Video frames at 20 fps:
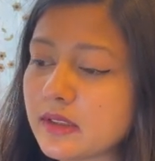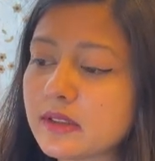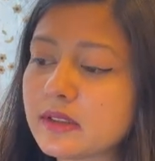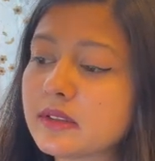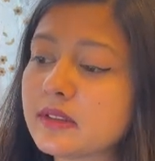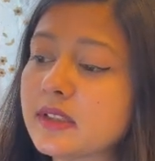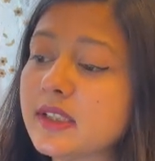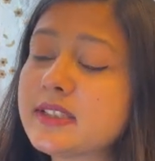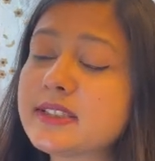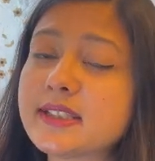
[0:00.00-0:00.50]

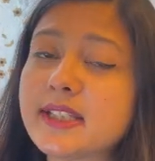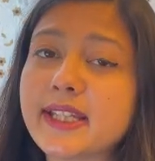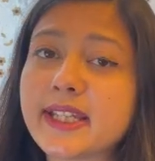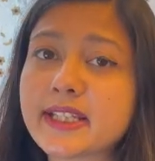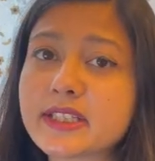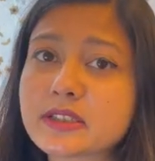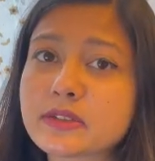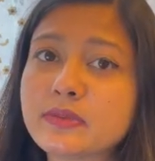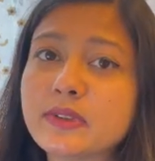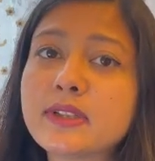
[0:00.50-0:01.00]
This
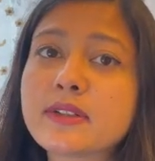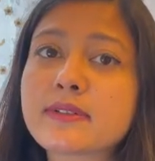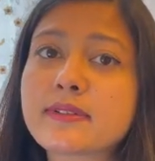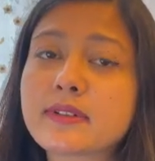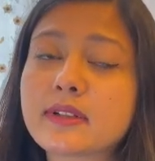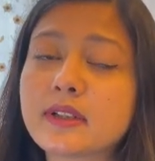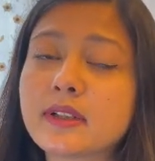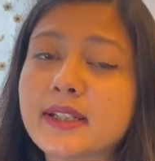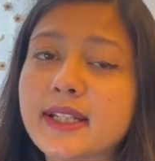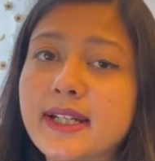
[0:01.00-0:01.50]
x will
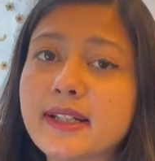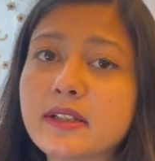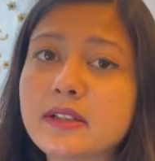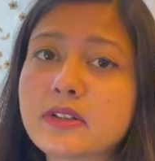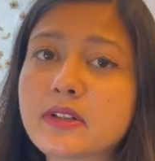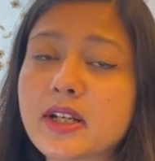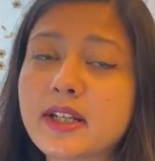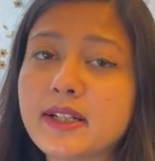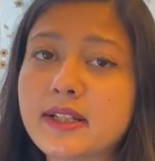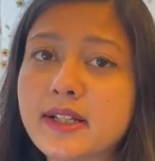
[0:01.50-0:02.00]

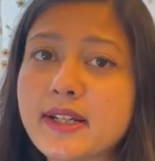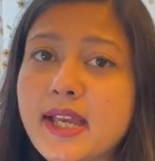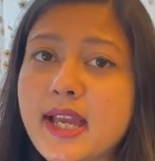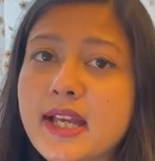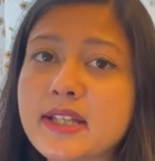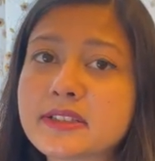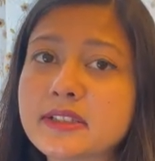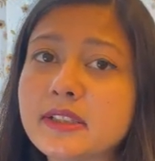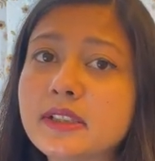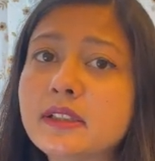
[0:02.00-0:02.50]
get treated
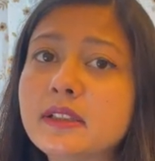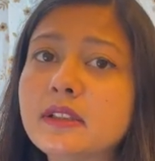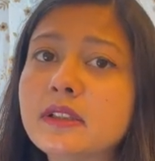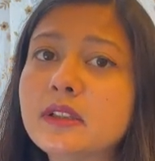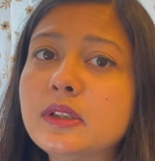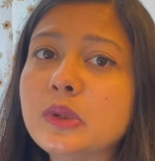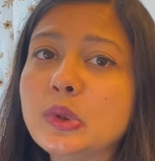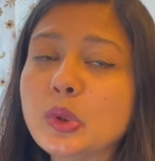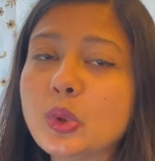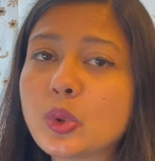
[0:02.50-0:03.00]
as a
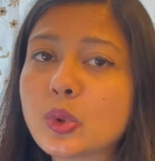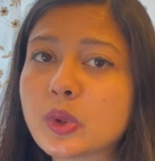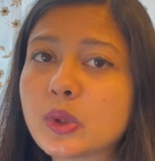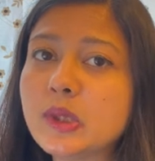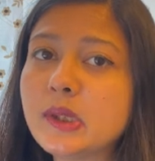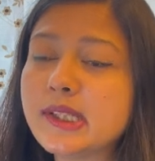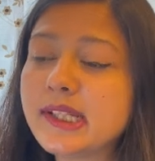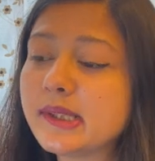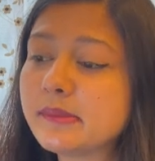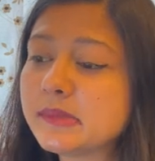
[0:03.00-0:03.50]

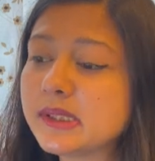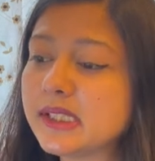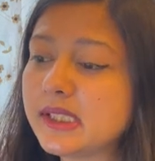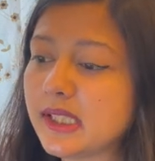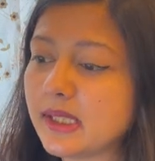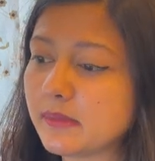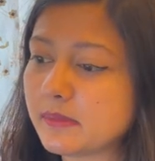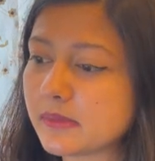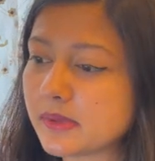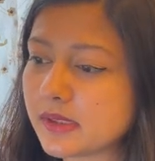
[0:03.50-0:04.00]
local dummy
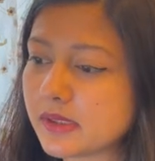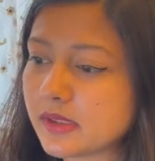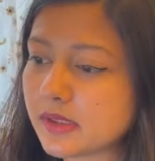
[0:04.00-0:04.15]
name.